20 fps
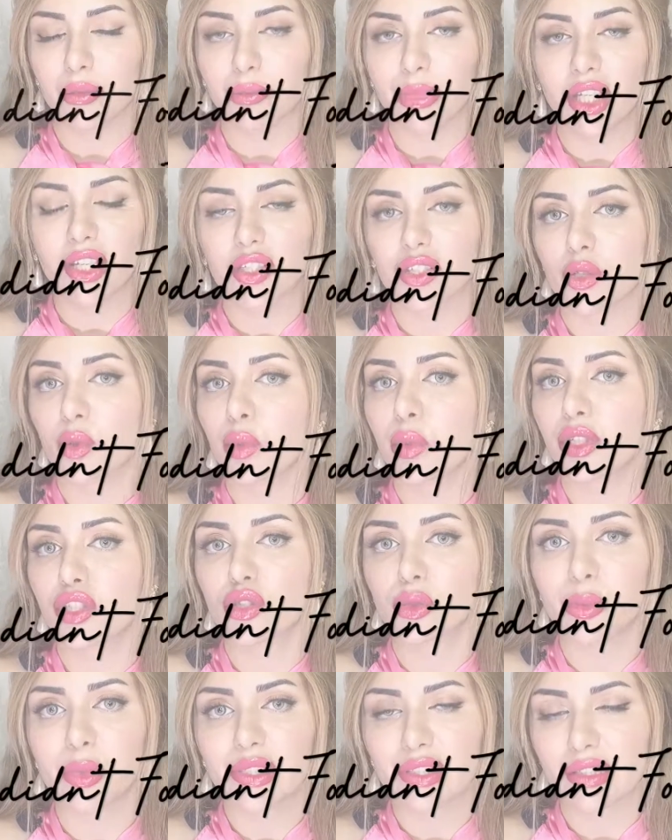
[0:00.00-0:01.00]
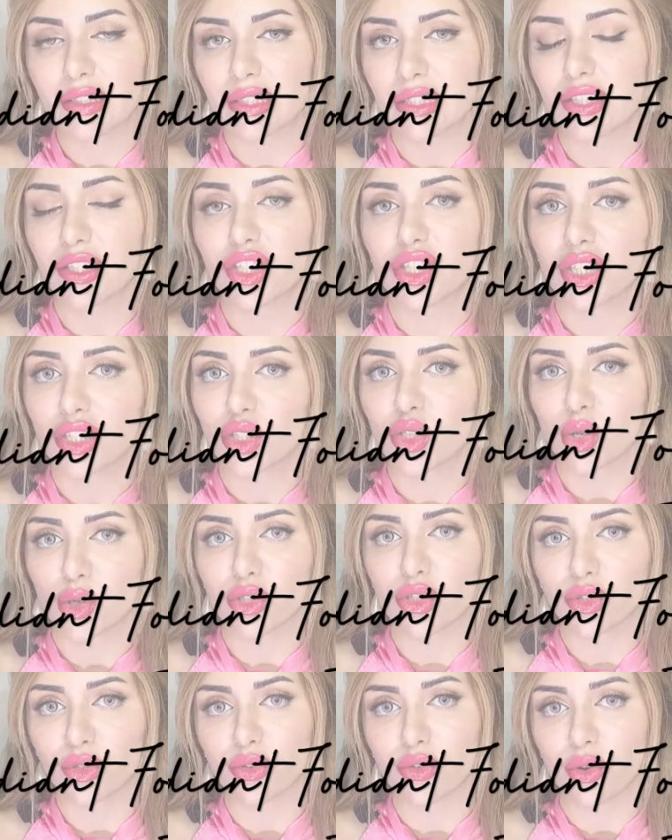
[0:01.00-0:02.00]
because of which your business is just
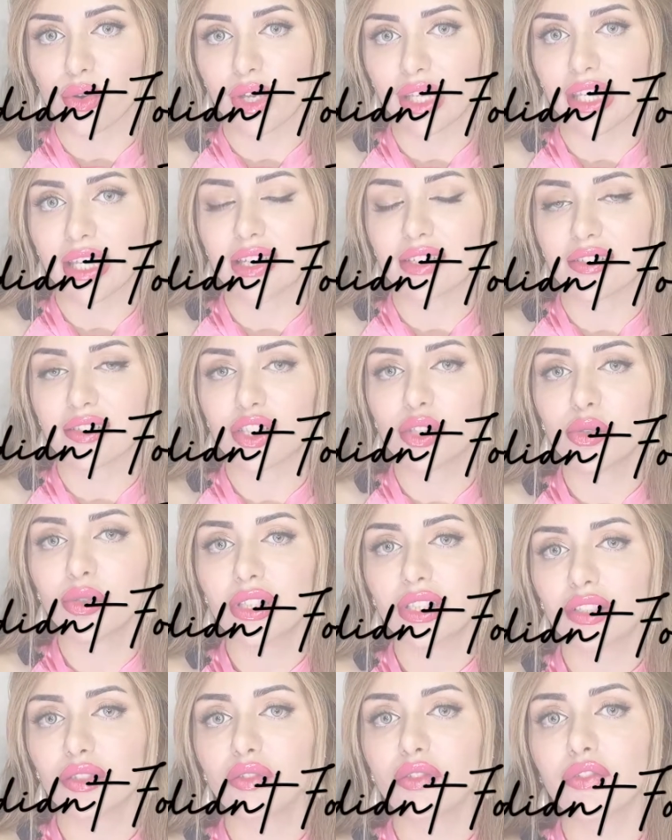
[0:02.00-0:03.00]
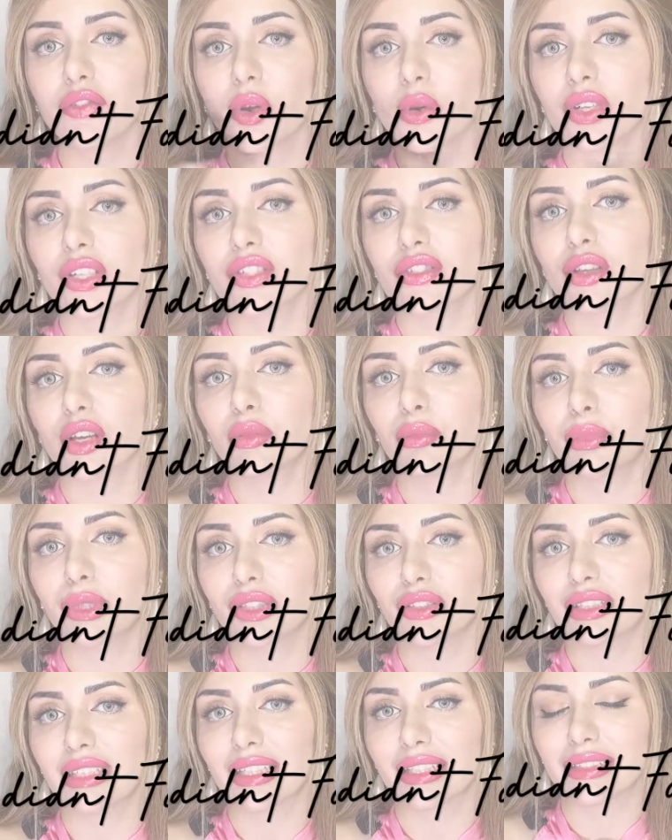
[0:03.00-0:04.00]
not growing, is you didn't focus on building a